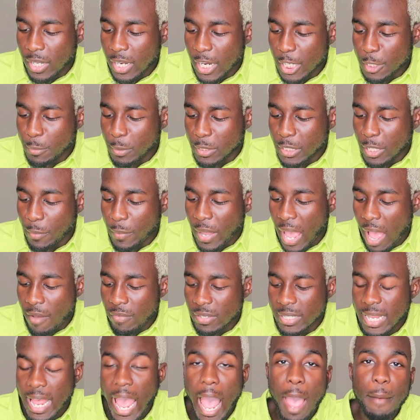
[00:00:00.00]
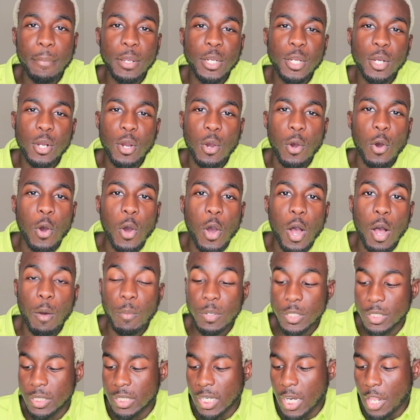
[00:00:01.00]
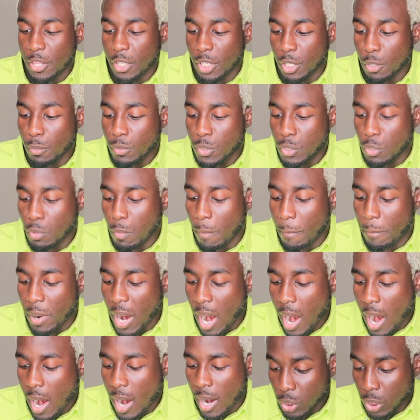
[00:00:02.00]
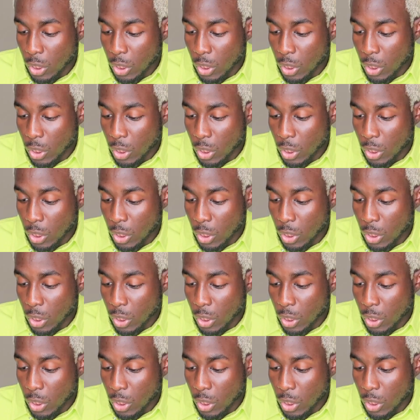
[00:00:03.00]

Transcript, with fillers: So the next person that we have is Abby Nicole, which is another YouTuber.